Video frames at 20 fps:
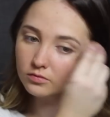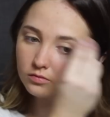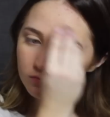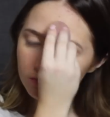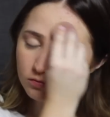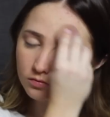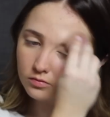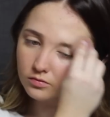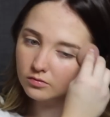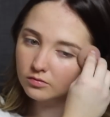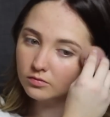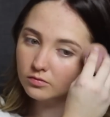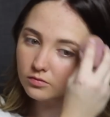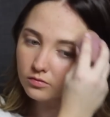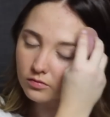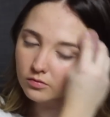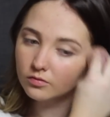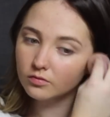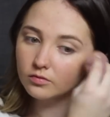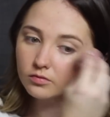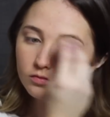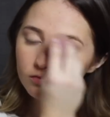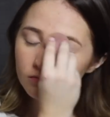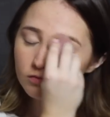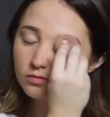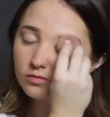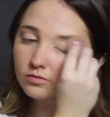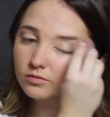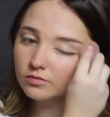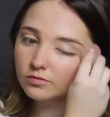
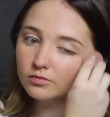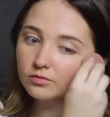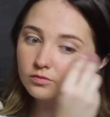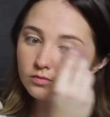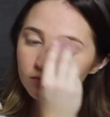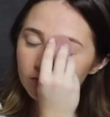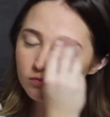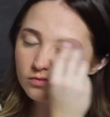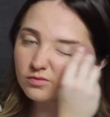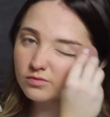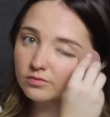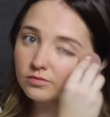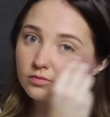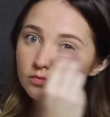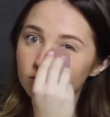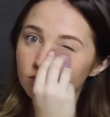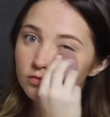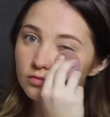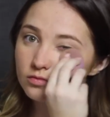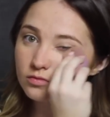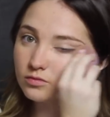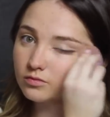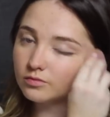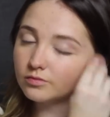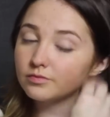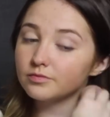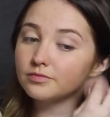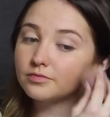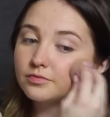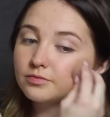
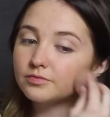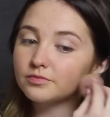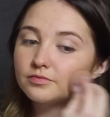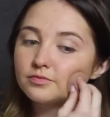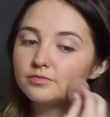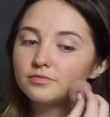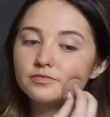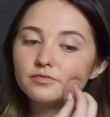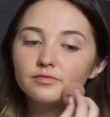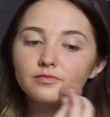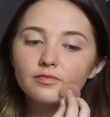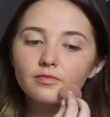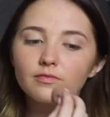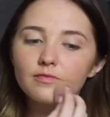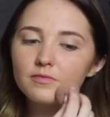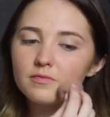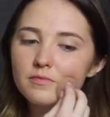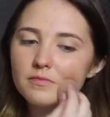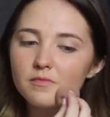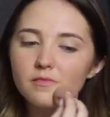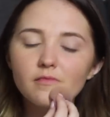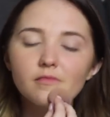This person isn't speaking.